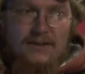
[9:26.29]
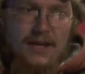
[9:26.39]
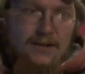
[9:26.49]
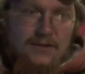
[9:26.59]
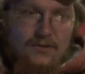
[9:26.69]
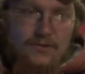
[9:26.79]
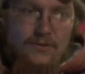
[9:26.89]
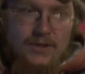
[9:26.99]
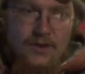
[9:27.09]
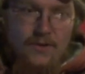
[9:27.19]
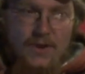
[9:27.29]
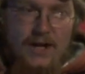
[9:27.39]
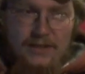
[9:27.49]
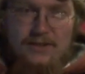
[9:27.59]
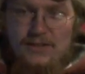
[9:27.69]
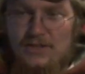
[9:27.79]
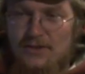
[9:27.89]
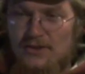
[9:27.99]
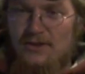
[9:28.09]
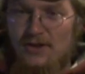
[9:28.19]
that you we don't want you to
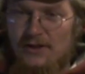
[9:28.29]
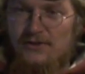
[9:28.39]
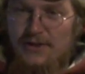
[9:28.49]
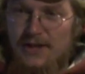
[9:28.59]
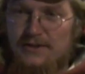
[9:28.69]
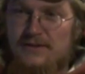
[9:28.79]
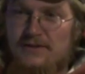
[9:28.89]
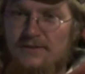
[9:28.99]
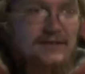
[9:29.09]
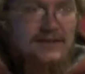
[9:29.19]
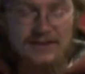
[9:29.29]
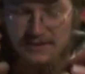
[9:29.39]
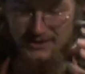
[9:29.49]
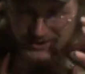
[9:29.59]
stir our drinks? They